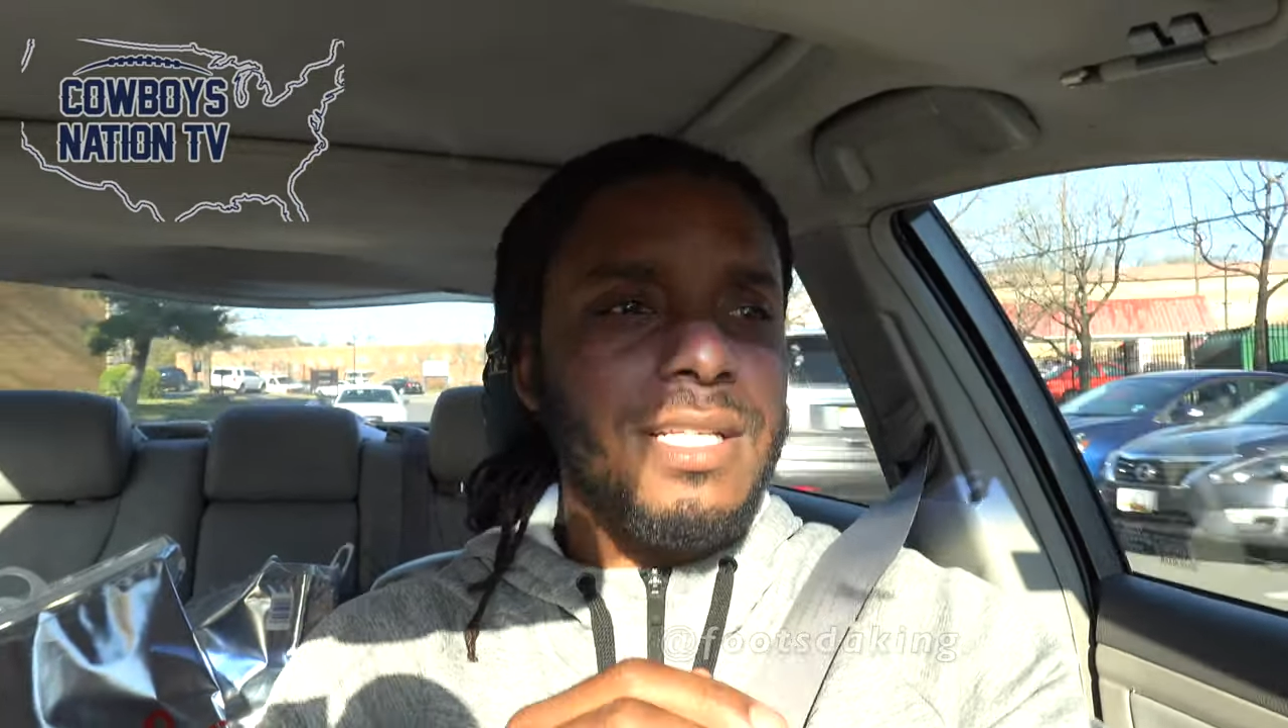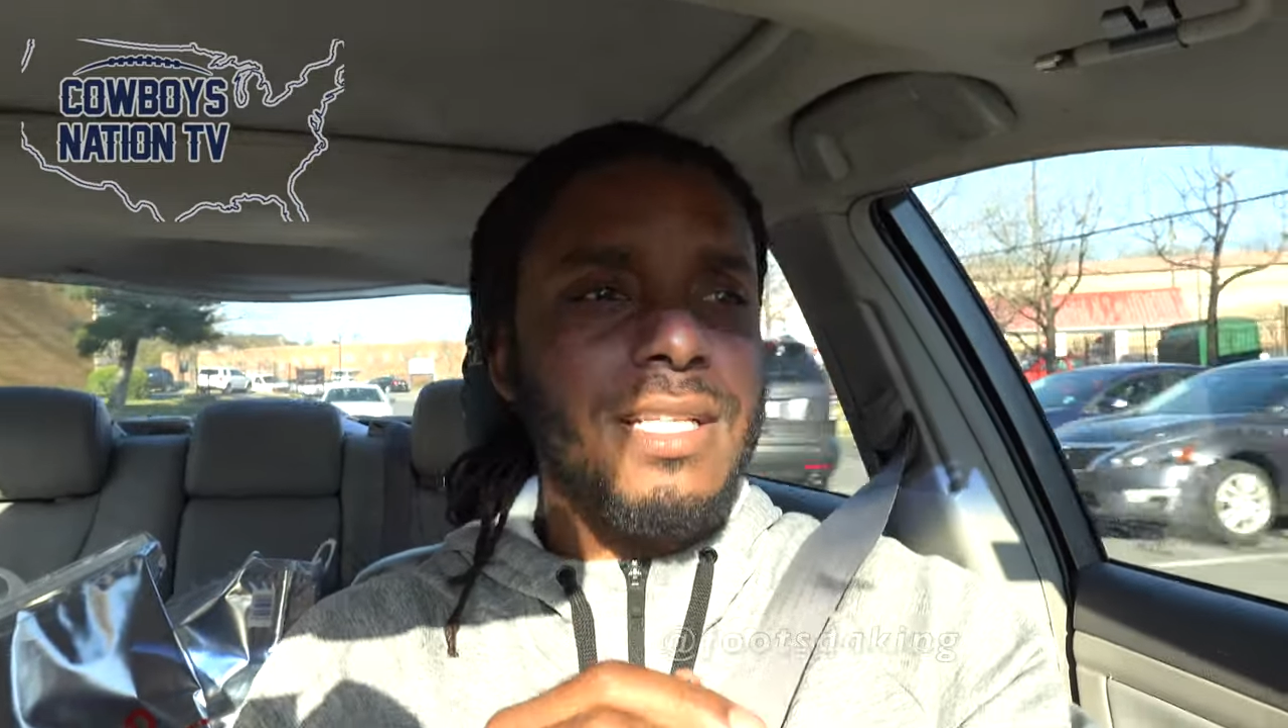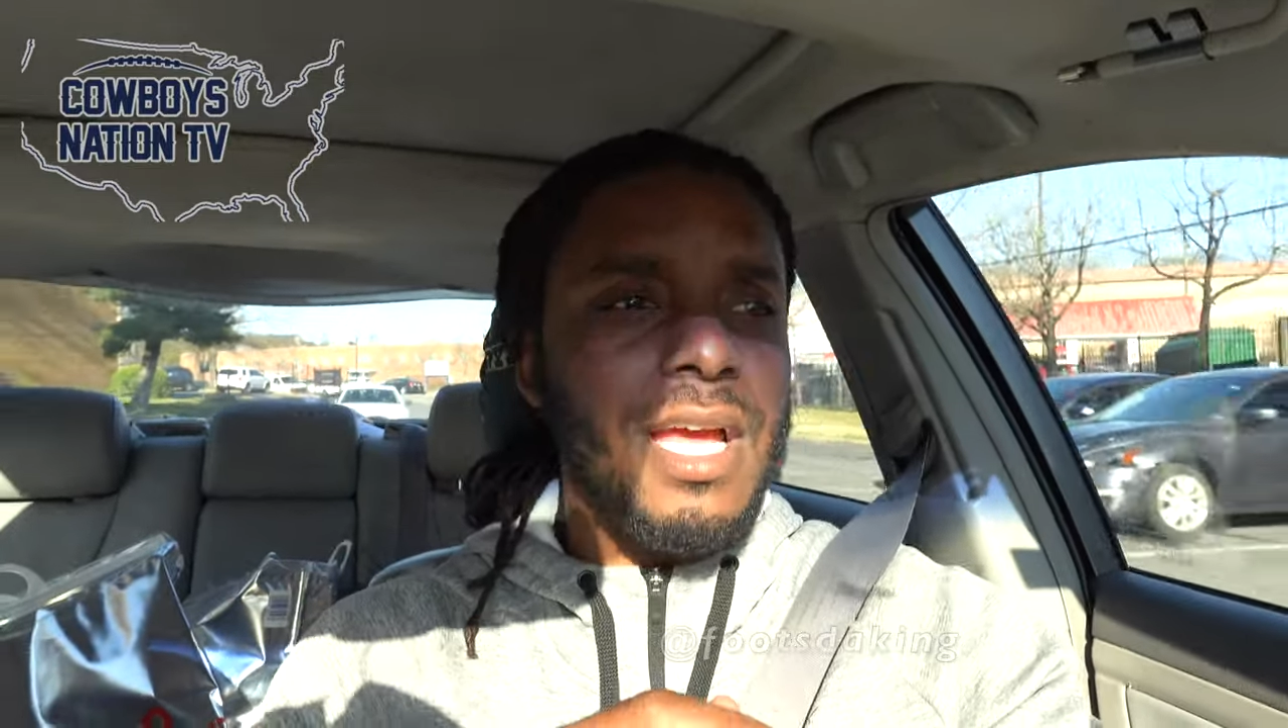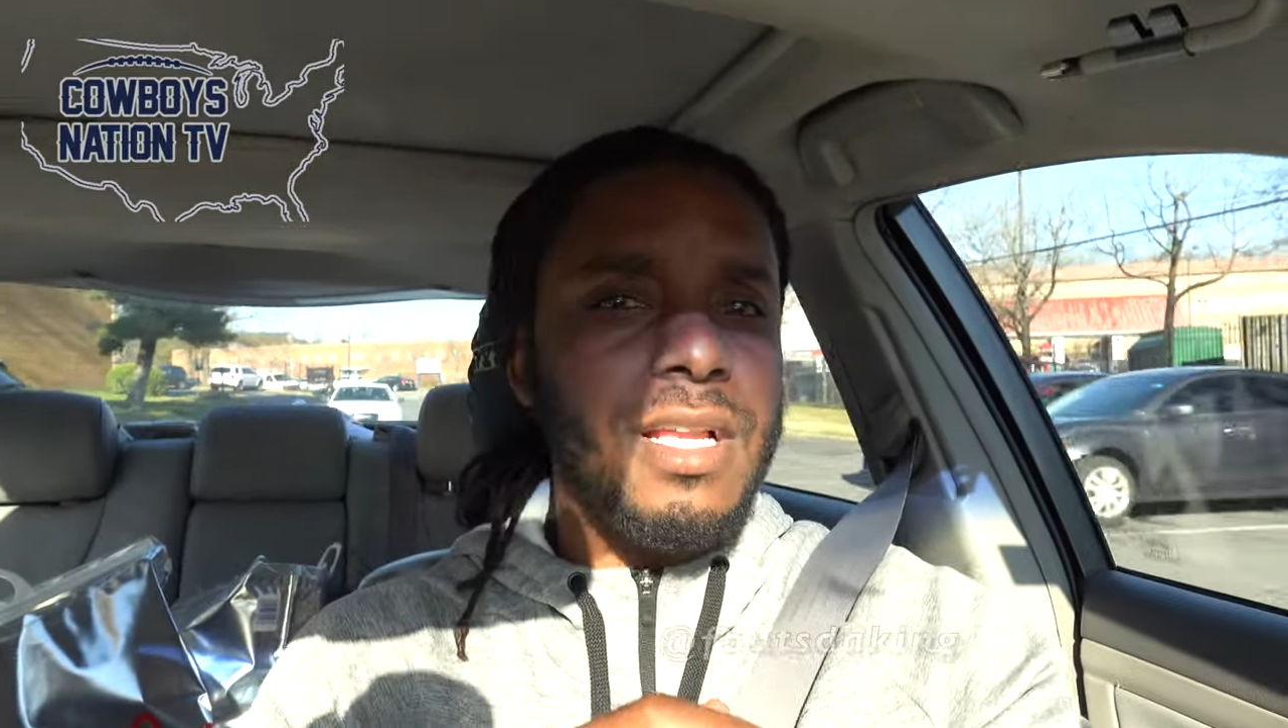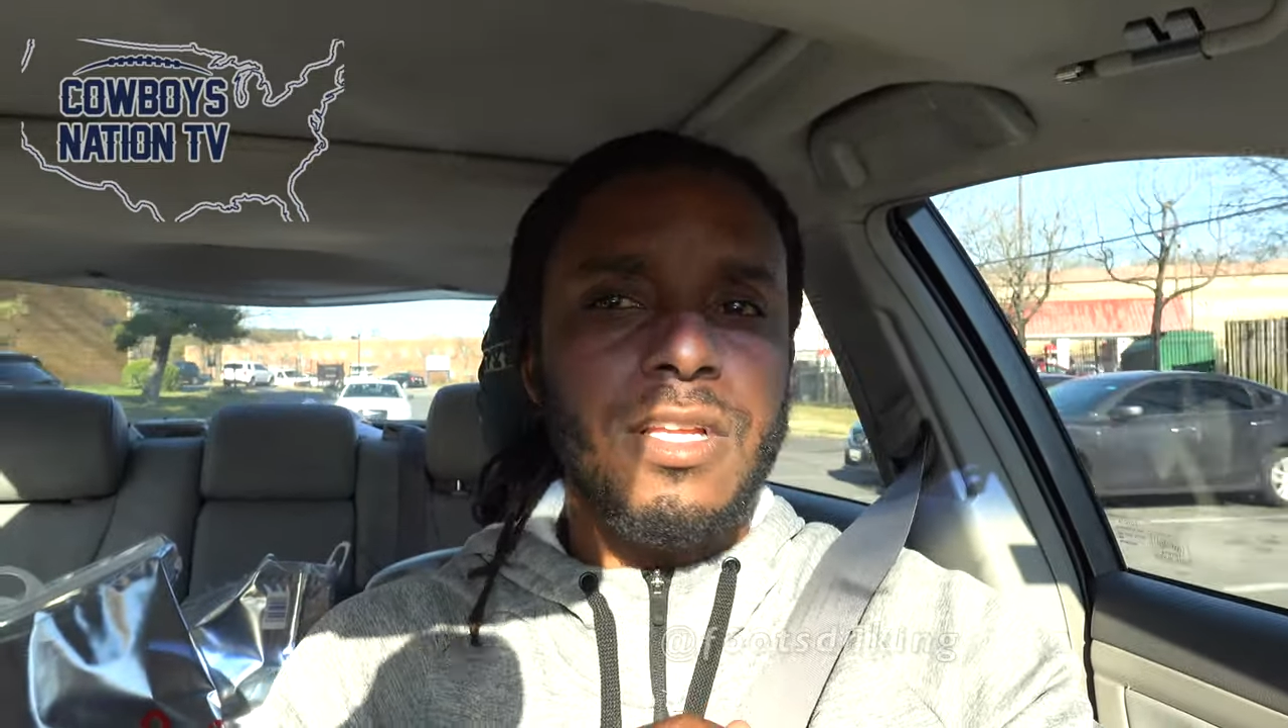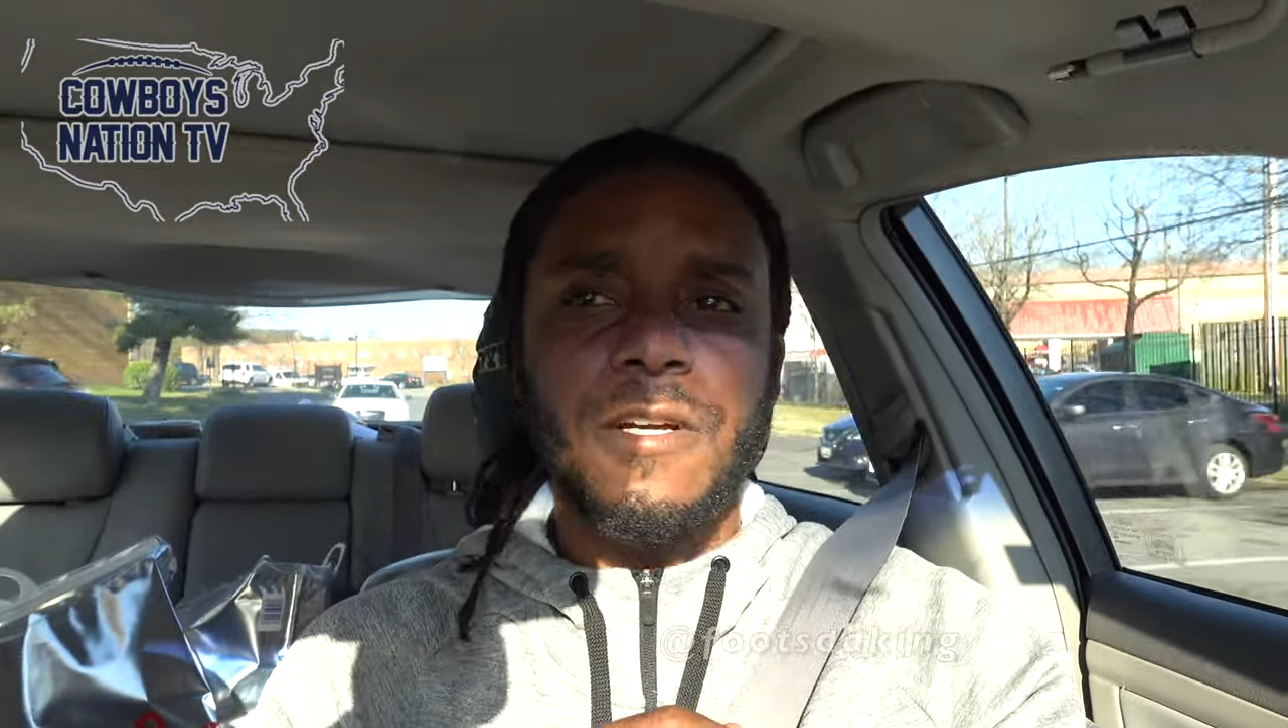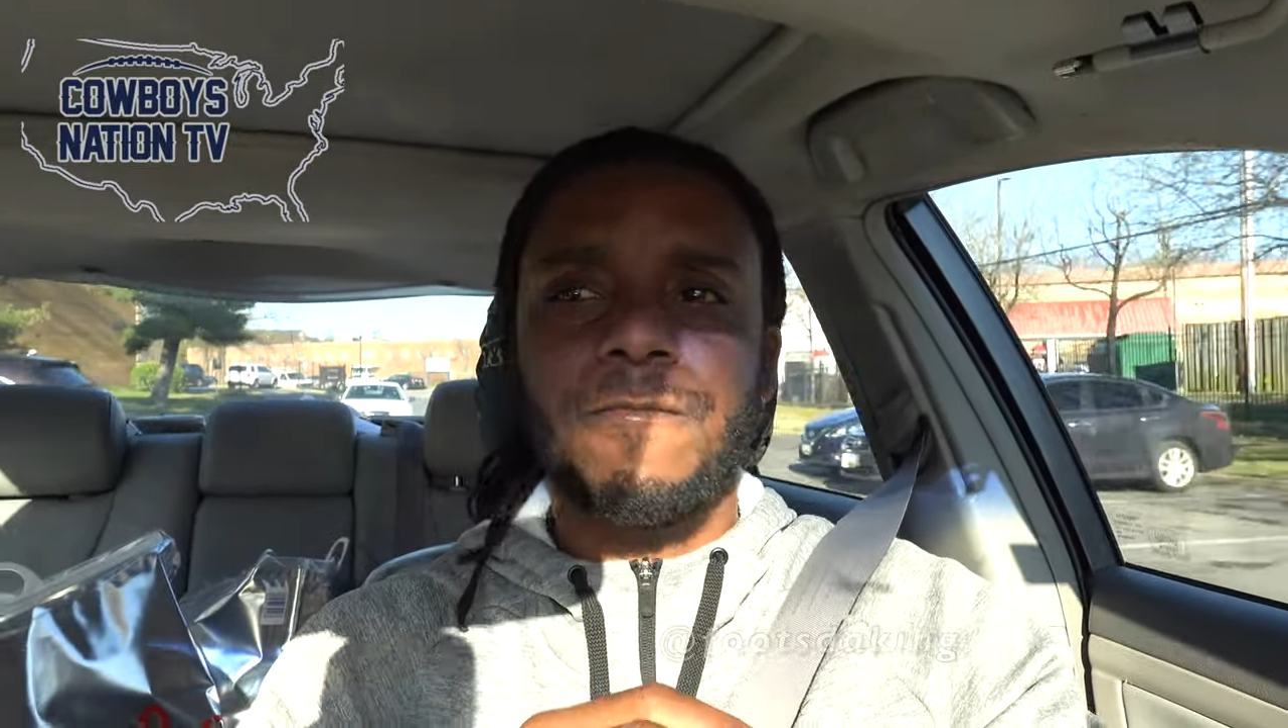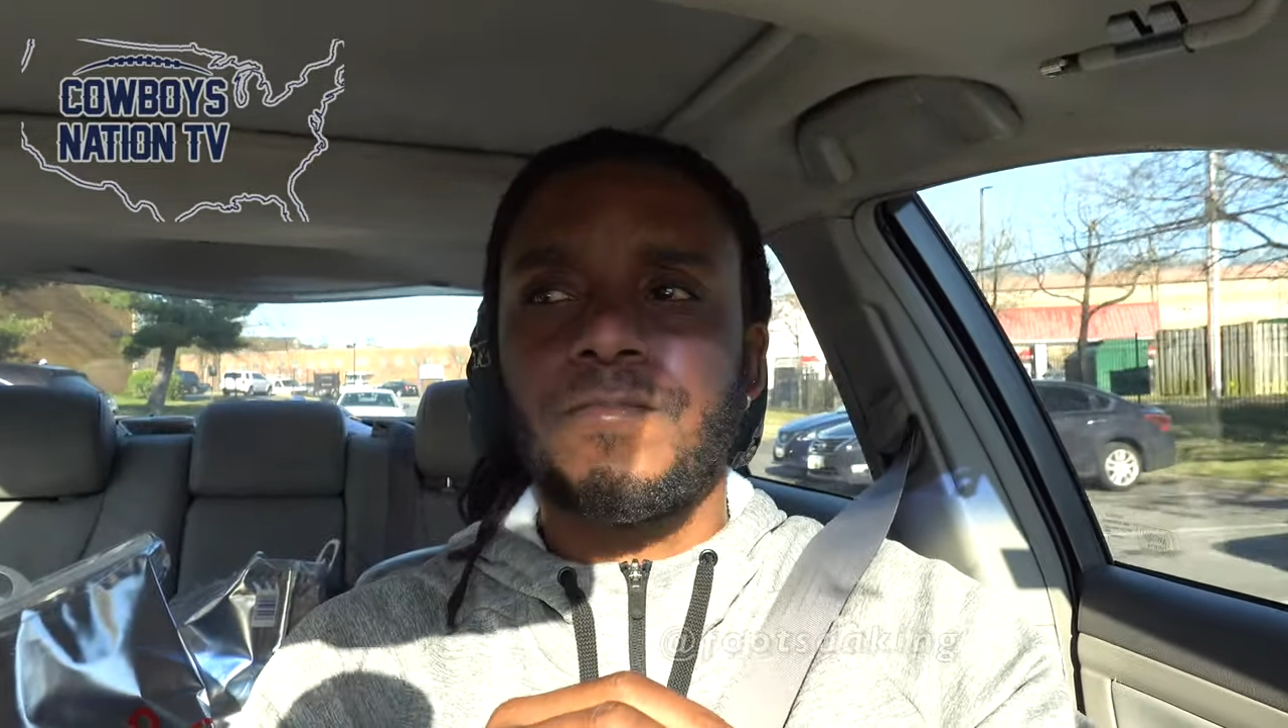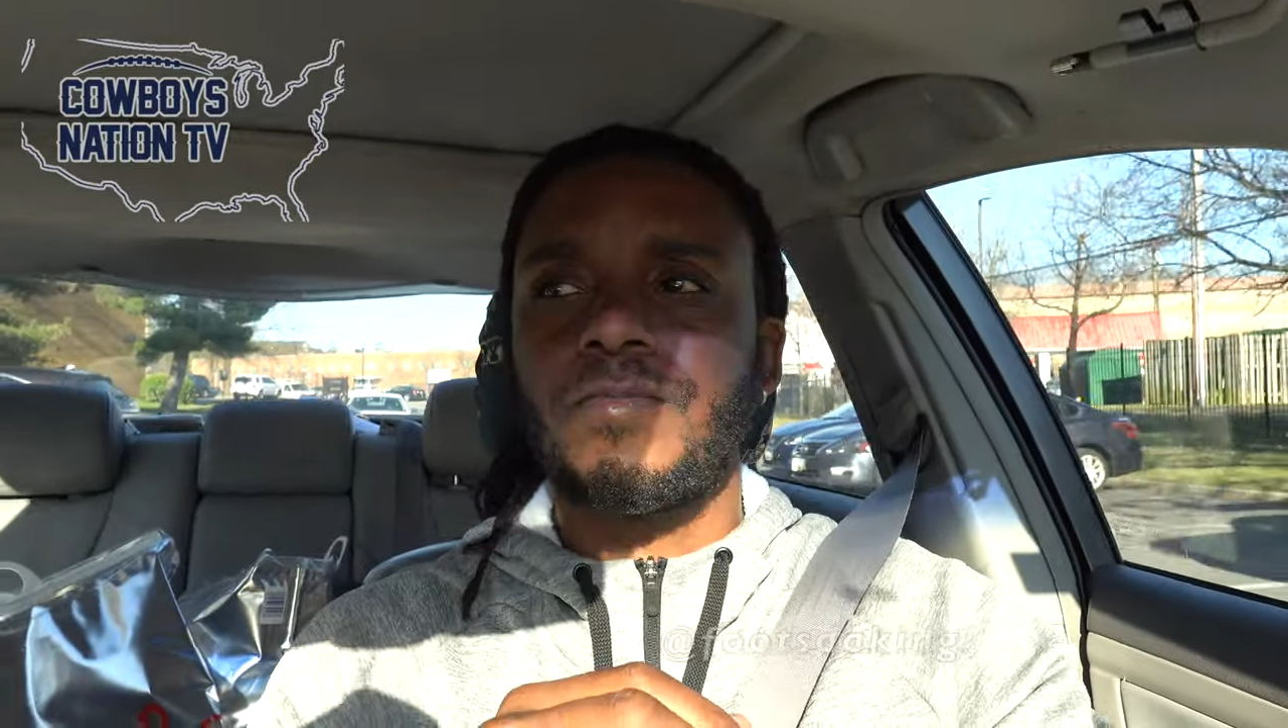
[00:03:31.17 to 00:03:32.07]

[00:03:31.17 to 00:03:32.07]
is like, look,